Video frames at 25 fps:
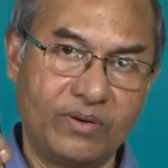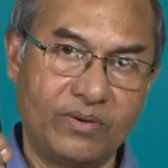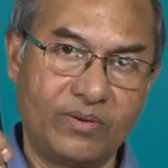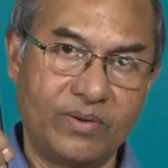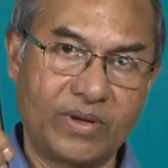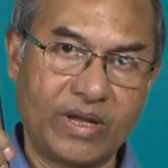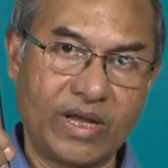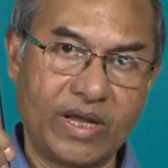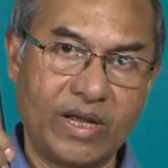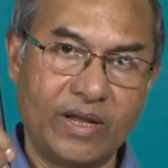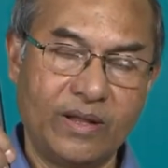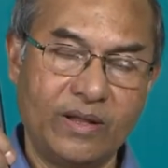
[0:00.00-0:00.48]

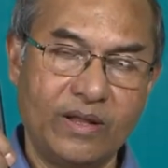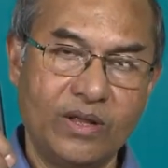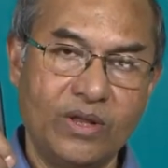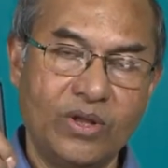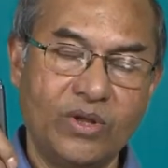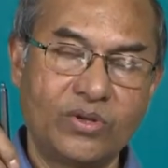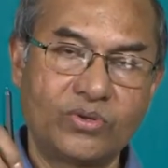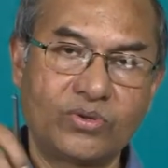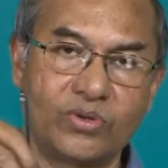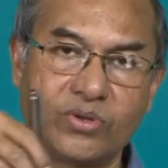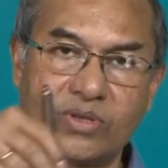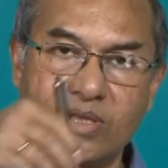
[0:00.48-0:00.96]
Okay.
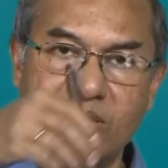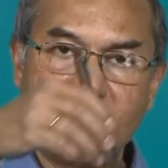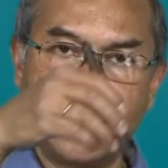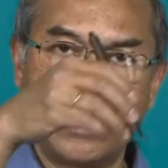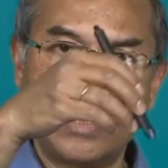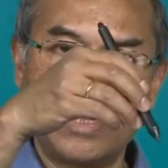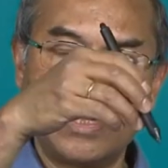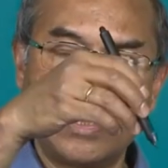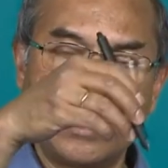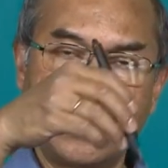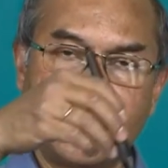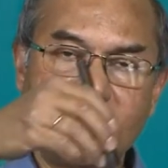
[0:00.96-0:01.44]
So,
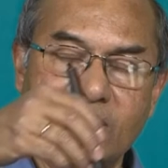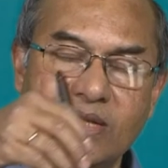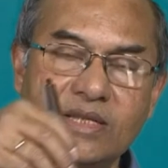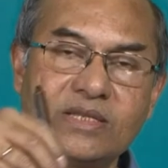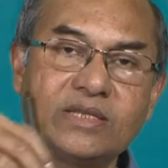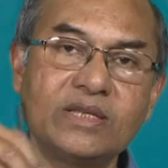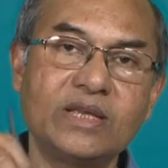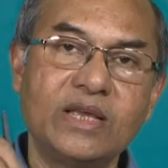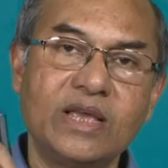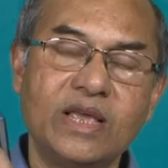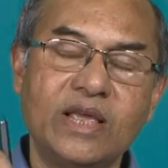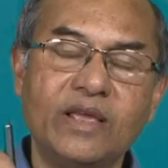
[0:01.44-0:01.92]
there it
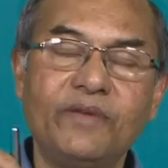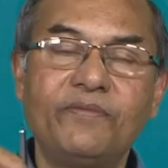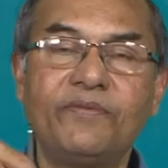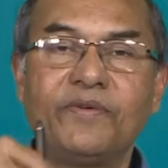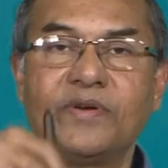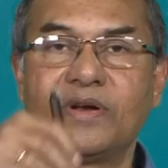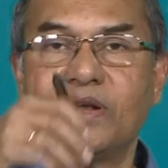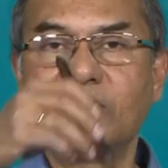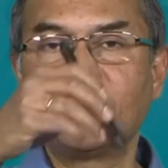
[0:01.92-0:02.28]
is if it